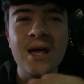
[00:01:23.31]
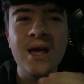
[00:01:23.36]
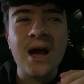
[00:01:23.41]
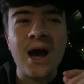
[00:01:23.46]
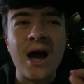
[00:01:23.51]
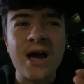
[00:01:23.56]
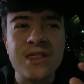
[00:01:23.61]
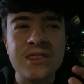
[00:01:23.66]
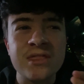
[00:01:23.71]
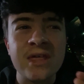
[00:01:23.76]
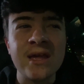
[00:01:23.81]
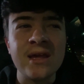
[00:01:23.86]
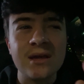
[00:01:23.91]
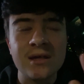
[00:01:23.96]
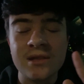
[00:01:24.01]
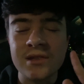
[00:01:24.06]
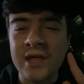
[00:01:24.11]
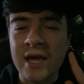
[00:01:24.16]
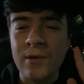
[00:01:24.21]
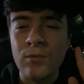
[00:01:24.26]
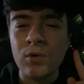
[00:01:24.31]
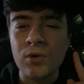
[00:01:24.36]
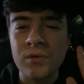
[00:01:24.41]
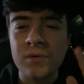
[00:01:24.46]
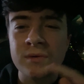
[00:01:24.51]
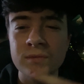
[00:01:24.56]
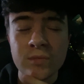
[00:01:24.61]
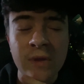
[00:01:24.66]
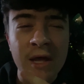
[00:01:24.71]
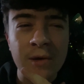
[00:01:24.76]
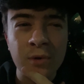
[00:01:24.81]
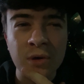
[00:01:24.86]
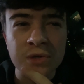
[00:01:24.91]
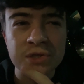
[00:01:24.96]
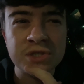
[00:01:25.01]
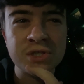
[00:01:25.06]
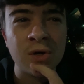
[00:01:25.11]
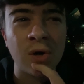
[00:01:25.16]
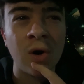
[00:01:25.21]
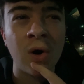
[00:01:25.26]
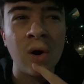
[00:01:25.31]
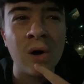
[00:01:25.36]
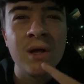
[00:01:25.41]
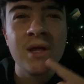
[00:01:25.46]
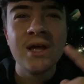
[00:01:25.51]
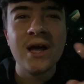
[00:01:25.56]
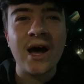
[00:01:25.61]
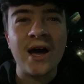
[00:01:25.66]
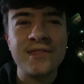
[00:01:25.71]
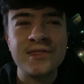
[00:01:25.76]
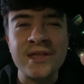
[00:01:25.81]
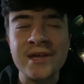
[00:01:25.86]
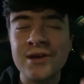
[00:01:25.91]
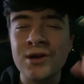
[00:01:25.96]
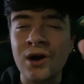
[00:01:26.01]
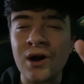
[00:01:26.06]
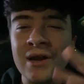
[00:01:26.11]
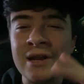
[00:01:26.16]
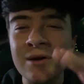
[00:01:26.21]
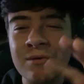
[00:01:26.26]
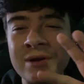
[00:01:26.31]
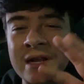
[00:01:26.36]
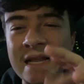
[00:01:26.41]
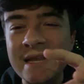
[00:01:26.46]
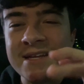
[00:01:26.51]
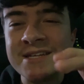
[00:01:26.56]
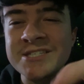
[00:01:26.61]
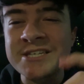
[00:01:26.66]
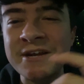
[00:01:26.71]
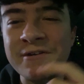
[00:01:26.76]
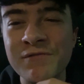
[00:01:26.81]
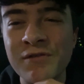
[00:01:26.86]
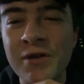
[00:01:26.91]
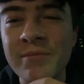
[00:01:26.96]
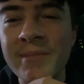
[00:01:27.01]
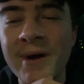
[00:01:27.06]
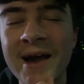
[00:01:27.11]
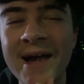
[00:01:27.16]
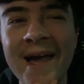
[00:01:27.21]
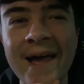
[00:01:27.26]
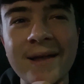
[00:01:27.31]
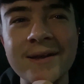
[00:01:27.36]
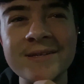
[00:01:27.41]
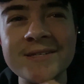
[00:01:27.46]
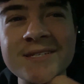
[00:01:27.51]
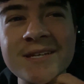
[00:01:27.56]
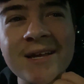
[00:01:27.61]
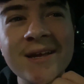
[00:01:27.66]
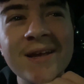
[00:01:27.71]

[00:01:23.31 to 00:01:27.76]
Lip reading: I think they will score. I think our little clean sheet run might end.